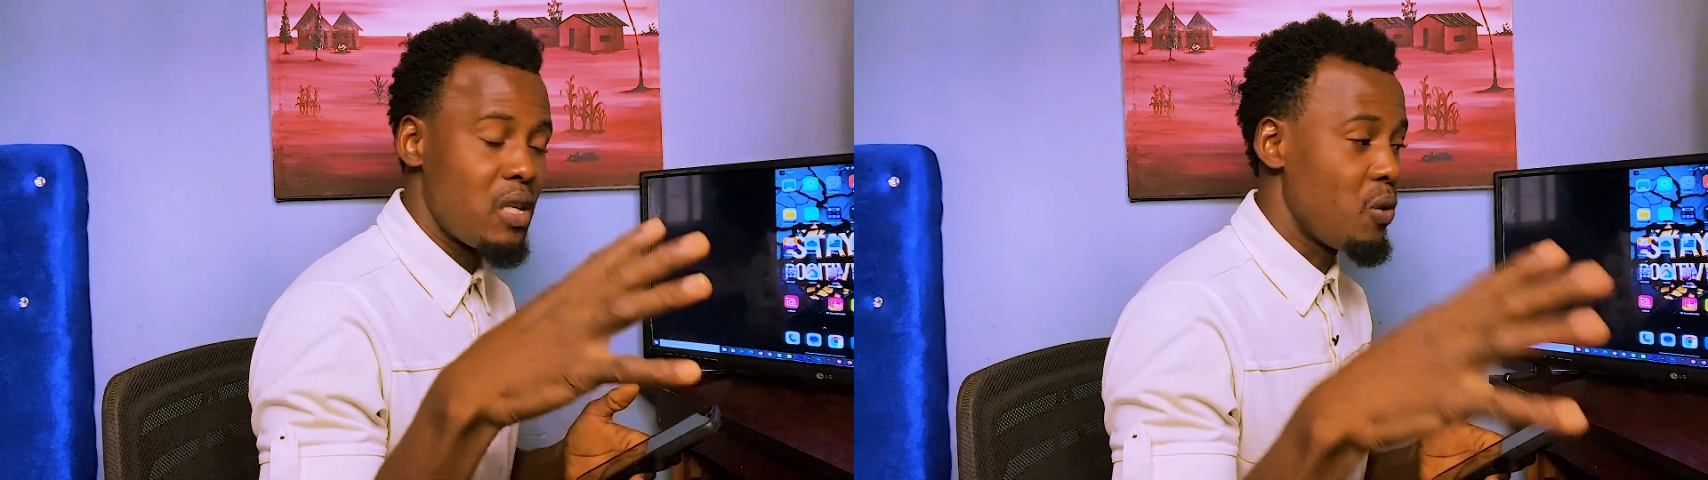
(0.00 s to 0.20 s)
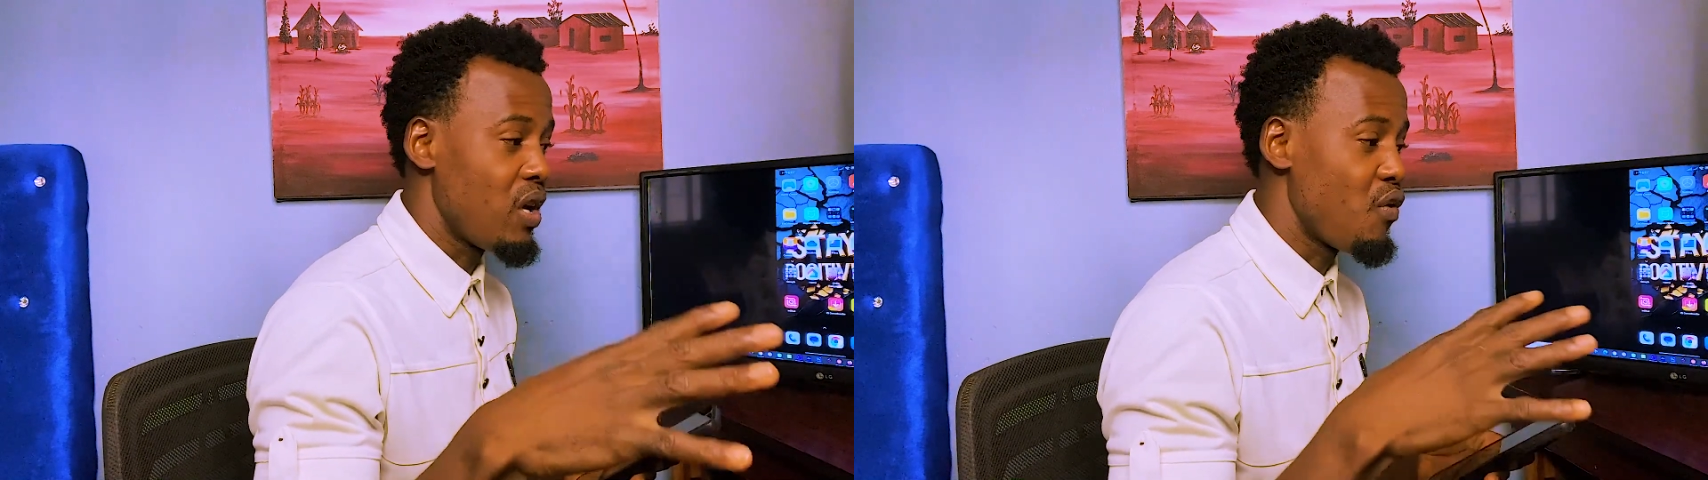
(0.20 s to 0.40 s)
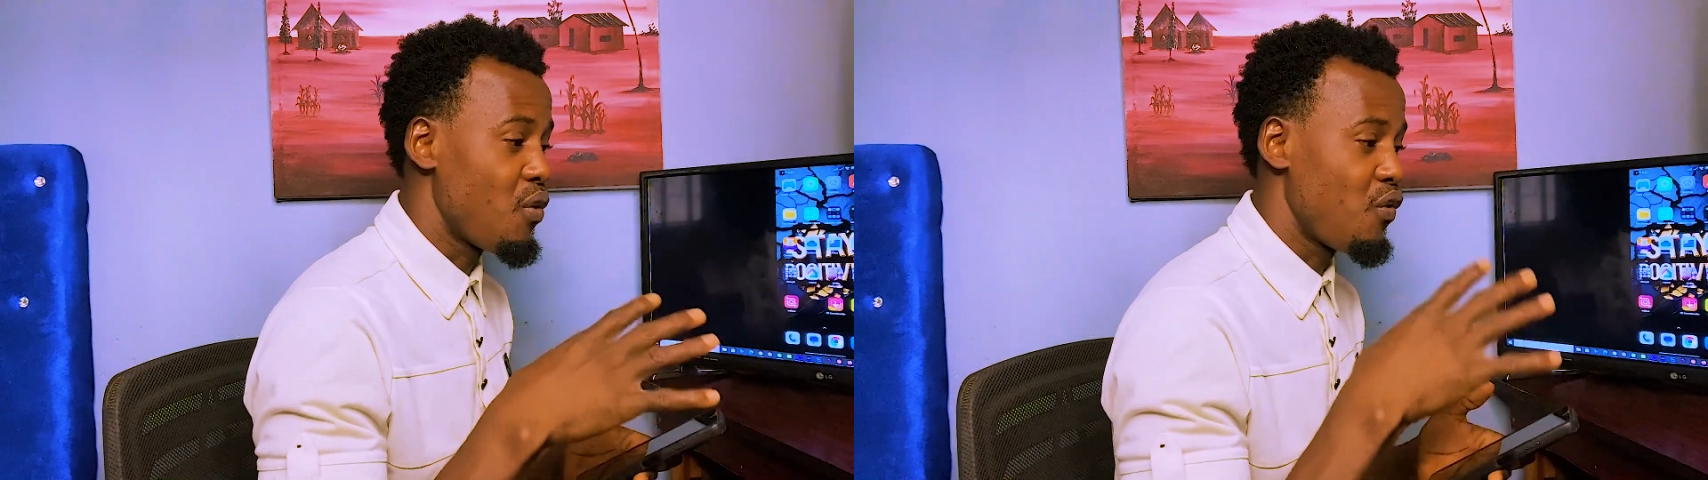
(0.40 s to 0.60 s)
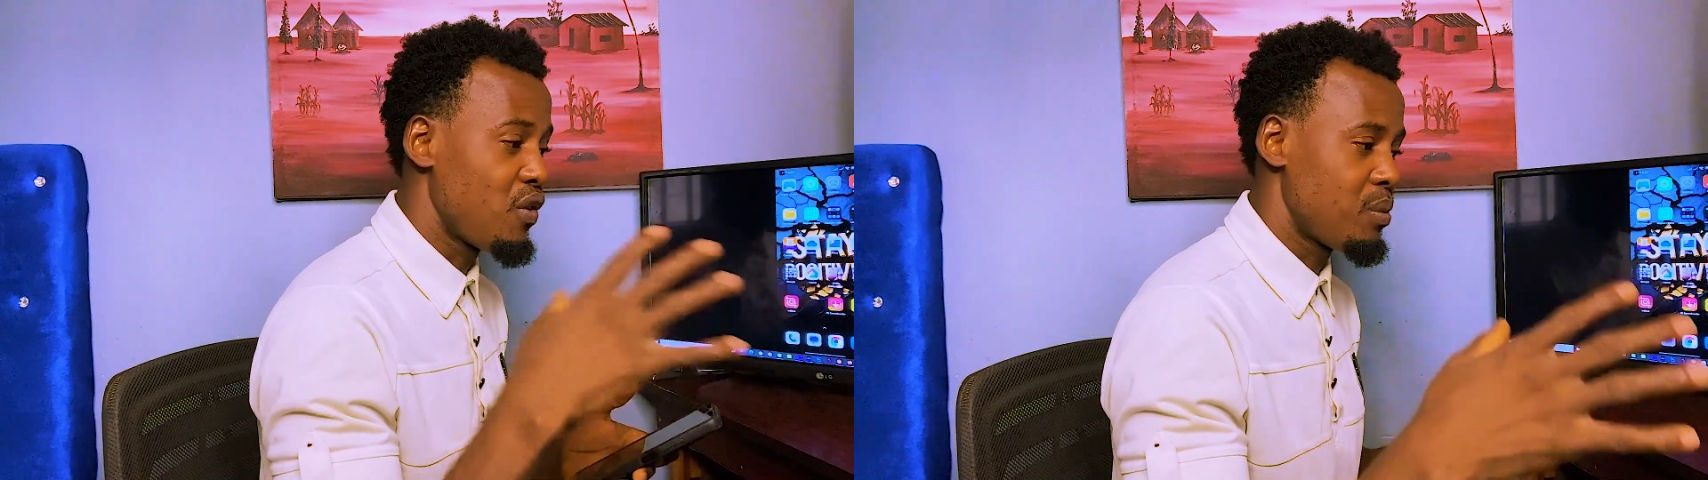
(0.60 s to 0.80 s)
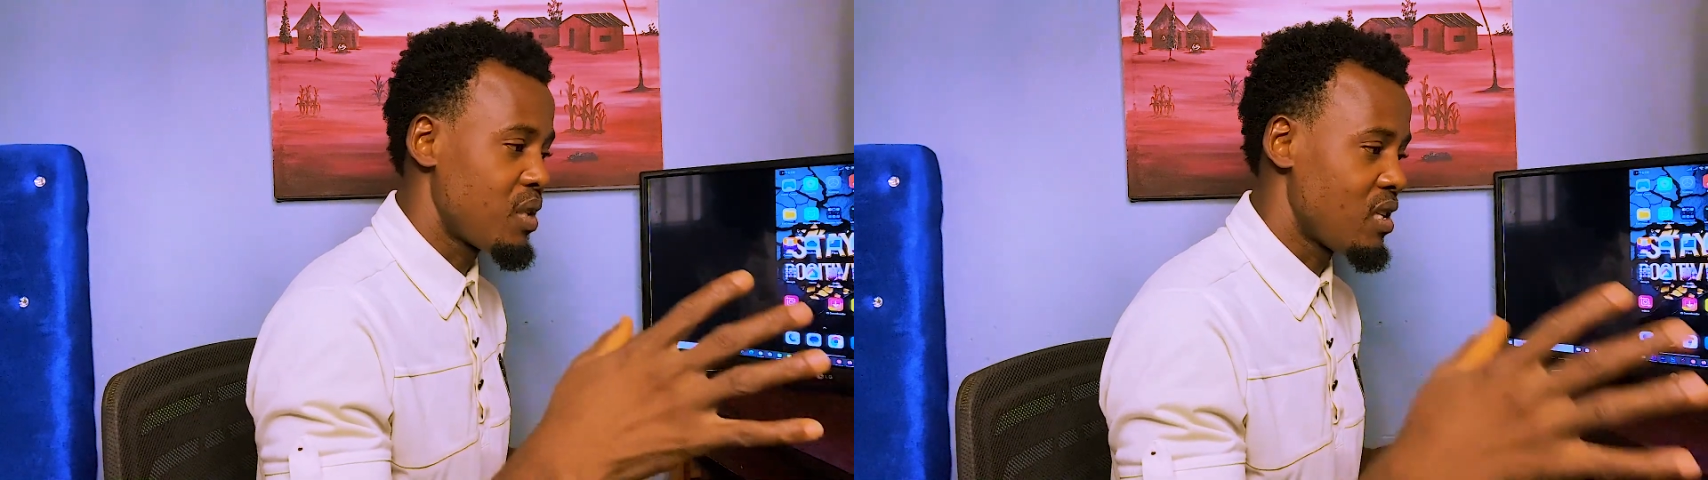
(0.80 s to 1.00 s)
They will give you
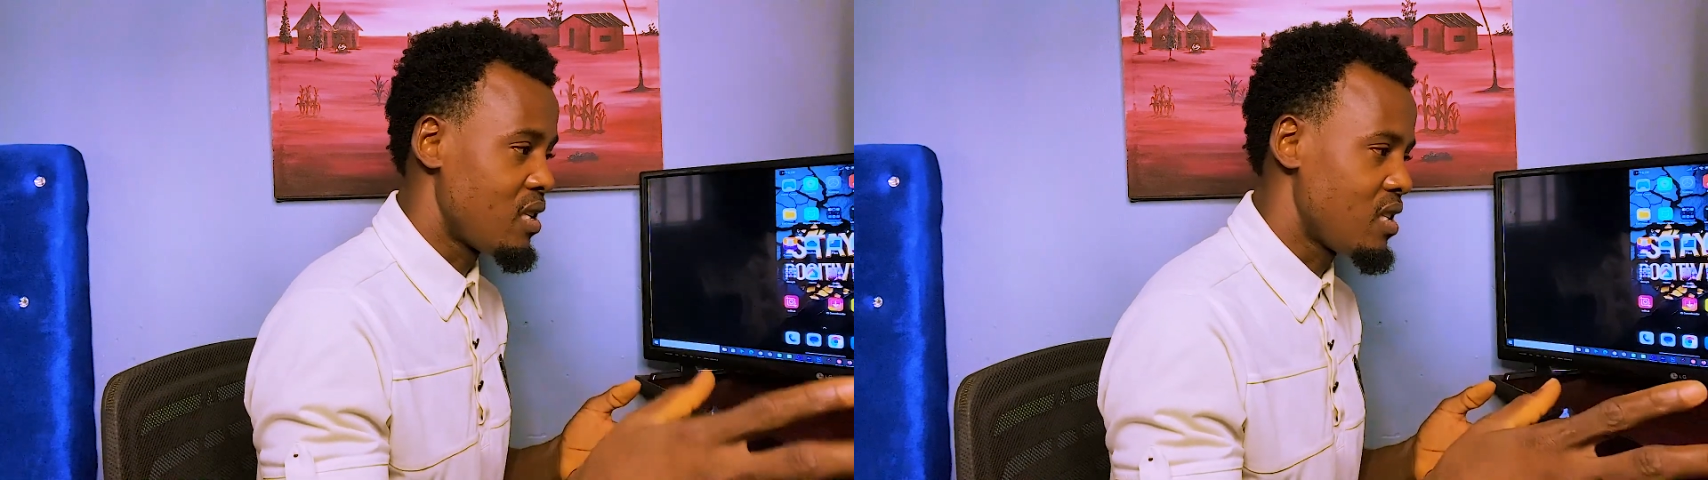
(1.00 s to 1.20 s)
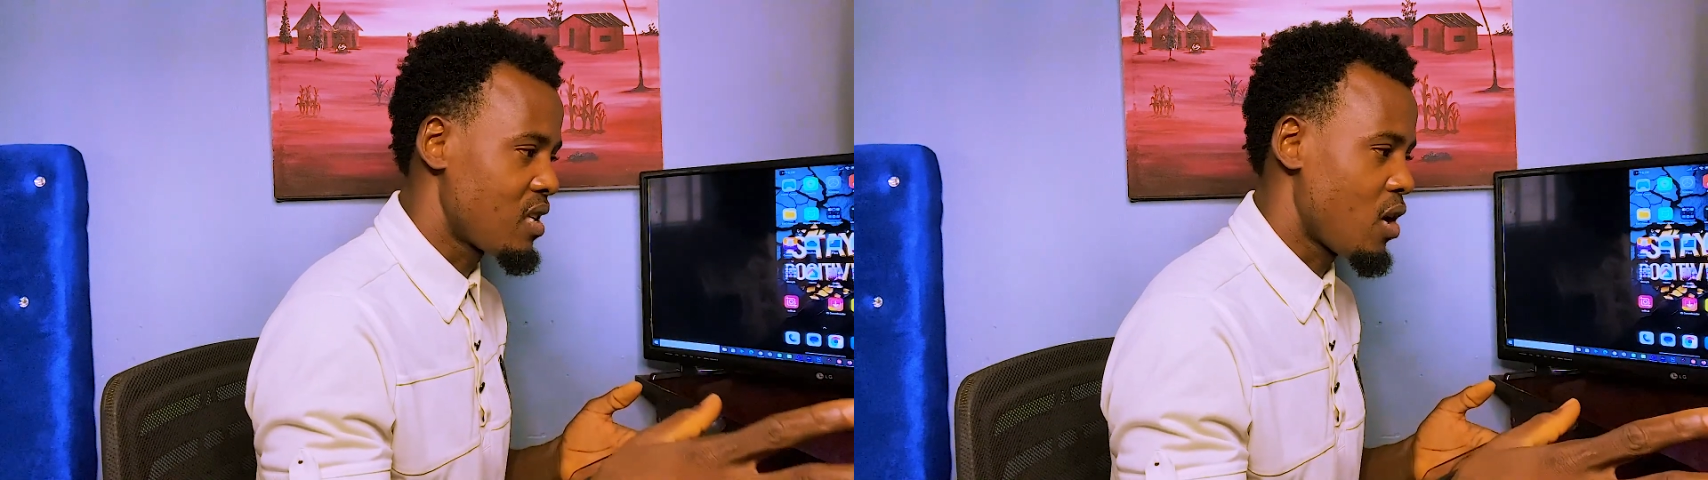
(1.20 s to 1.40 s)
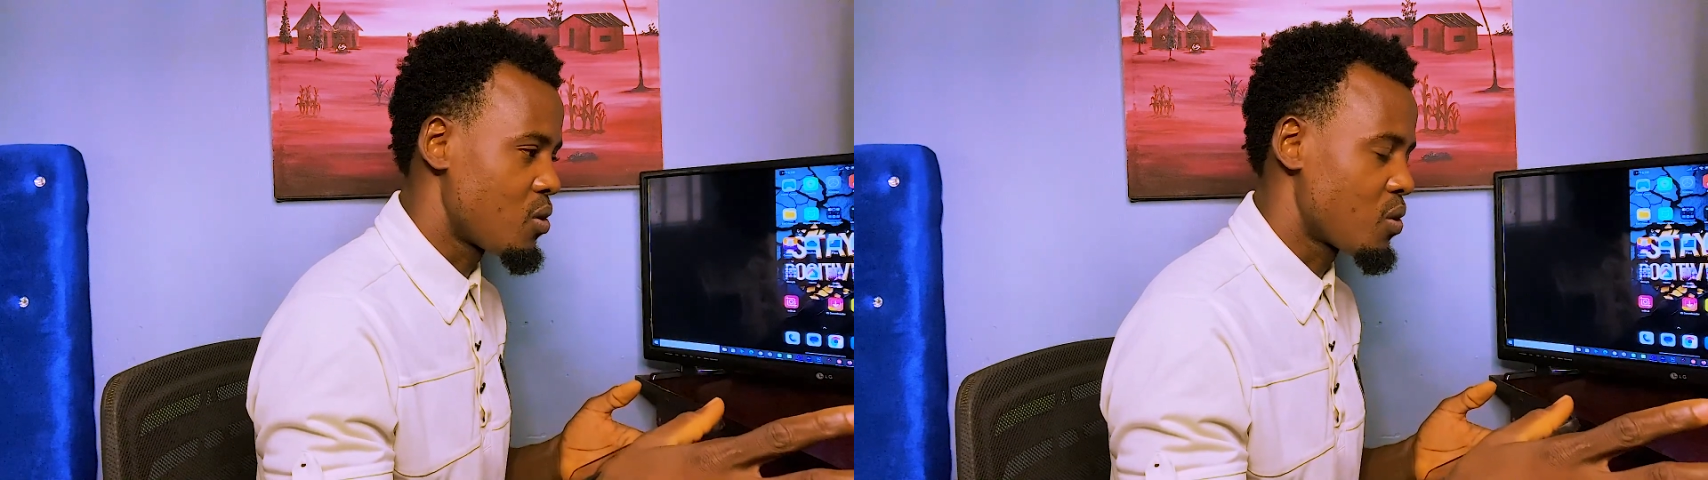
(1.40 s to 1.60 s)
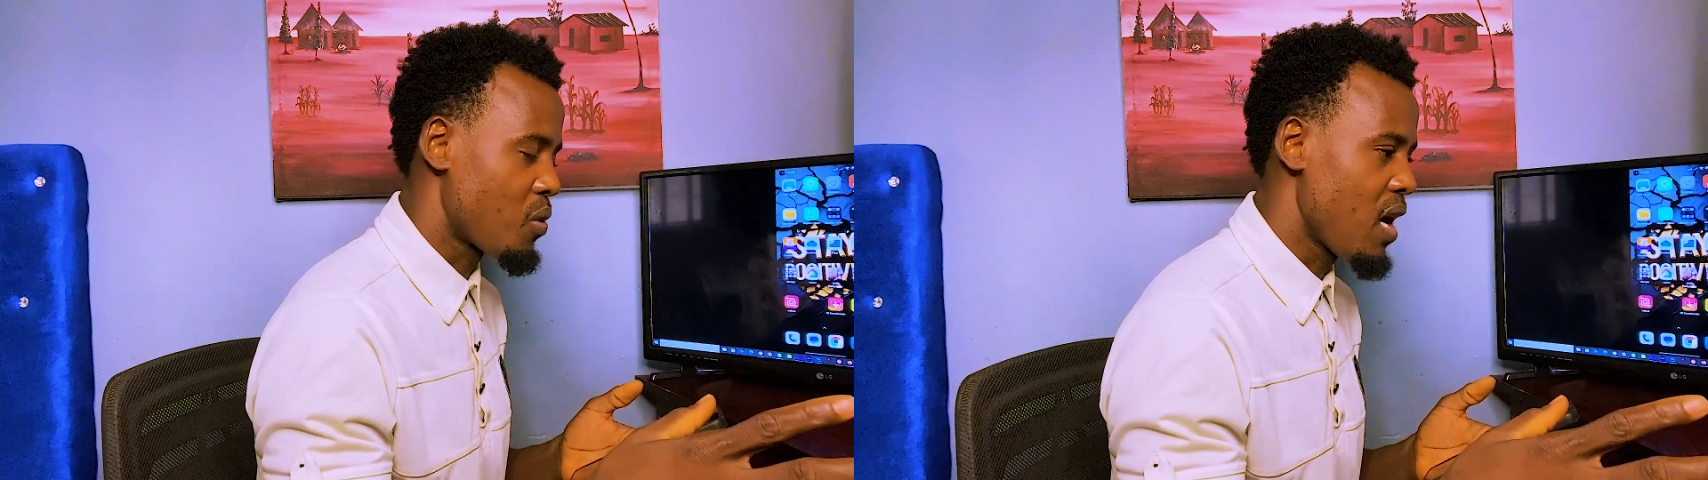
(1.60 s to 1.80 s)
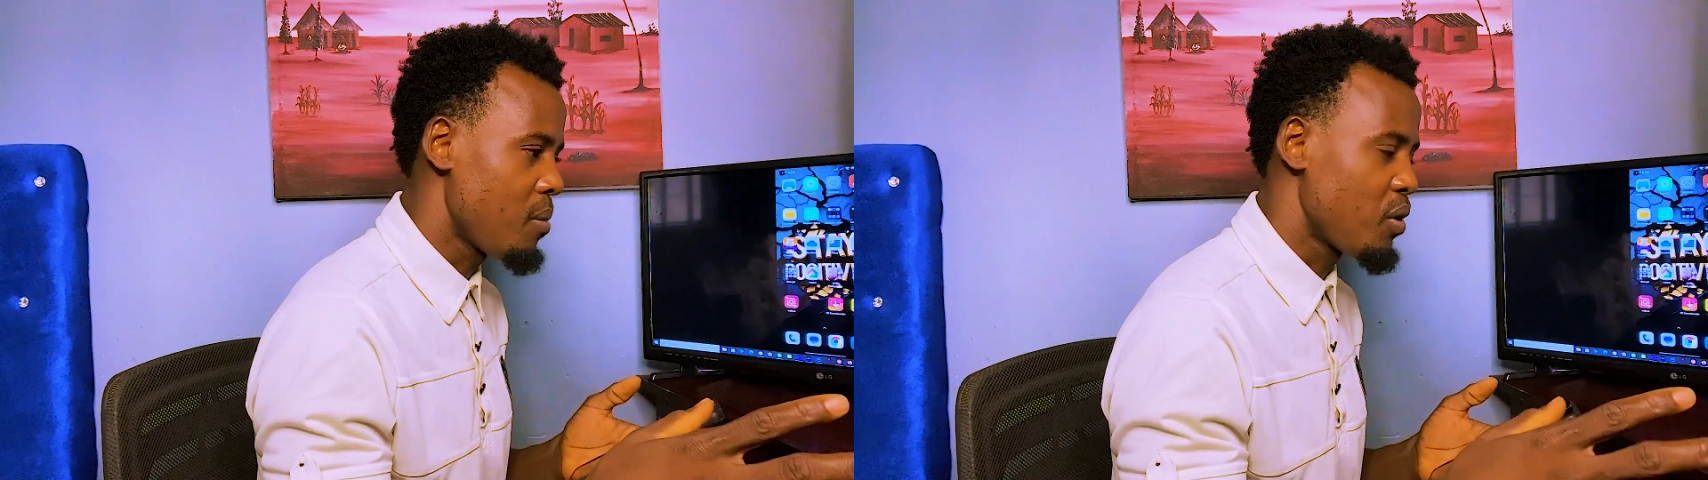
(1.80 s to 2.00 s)
50% discount, right,